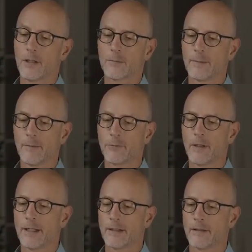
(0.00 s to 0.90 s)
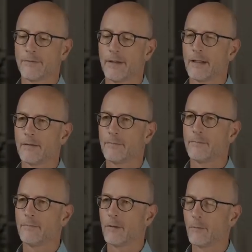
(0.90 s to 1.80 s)
trust me, I'm trying to defend
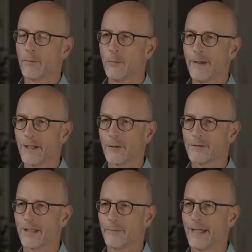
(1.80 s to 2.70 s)
the rule makers that